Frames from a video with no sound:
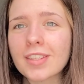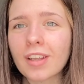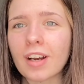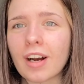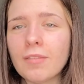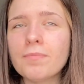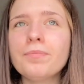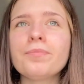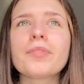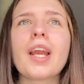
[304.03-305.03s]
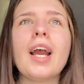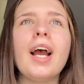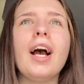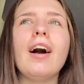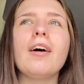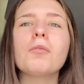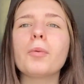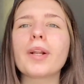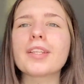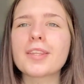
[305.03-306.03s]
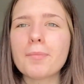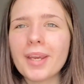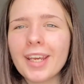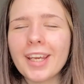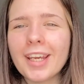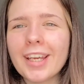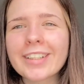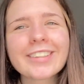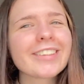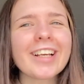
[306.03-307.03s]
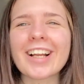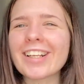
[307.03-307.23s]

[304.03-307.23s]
the car and we went to the beach and I